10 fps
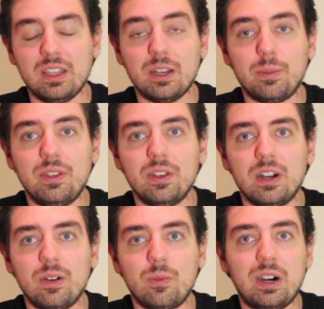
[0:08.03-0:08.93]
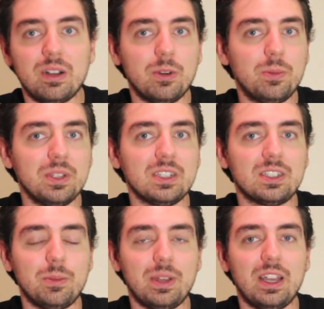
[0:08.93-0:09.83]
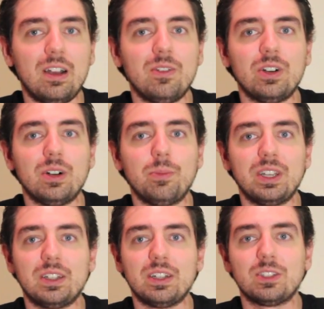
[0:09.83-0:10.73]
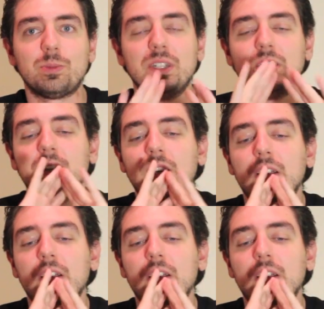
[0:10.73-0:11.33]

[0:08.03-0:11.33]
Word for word: Now be, uh, while I'm opening this up, I have a big announcement.